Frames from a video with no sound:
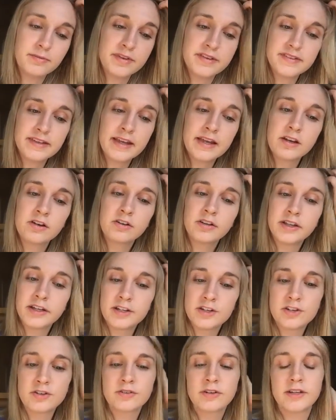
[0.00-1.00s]
this ankle
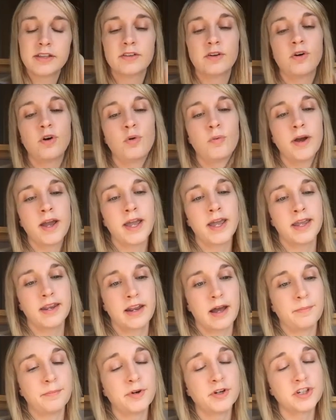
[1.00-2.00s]
injury the whole way,
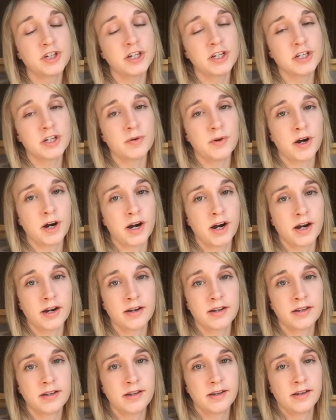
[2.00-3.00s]
not pushing too
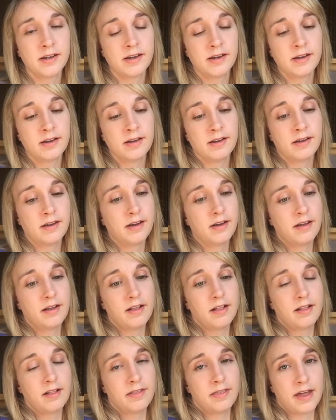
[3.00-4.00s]
hard.
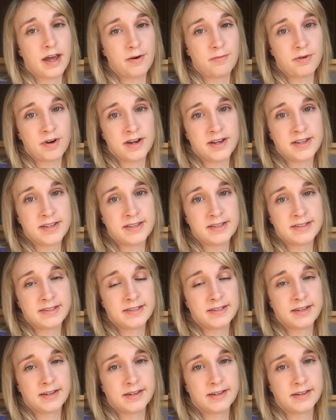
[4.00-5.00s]
That
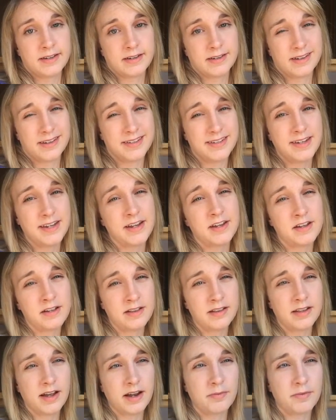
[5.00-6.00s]
was
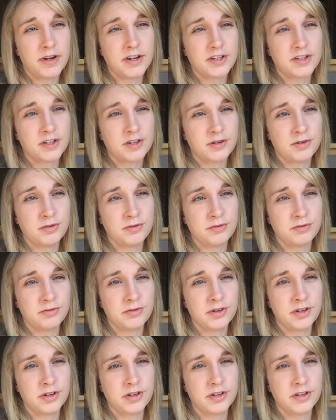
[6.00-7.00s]
until I went
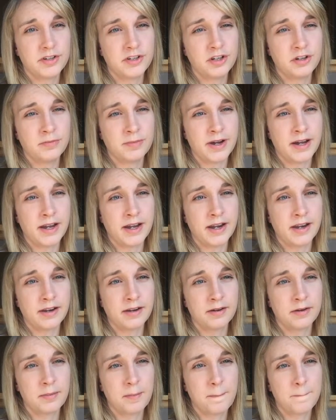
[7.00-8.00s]
to do
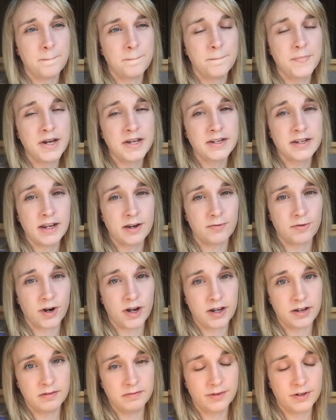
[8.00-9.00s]
my Monday
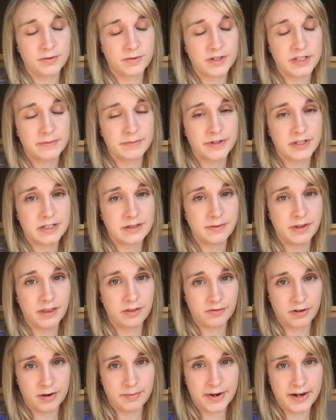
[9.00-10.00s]
run, which was supposed to be
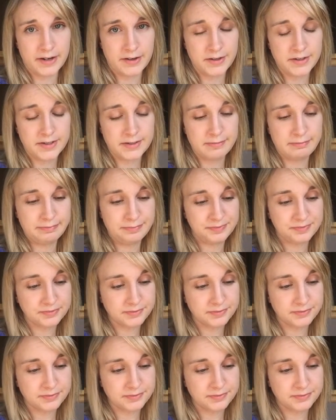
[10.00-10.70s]
3 miles.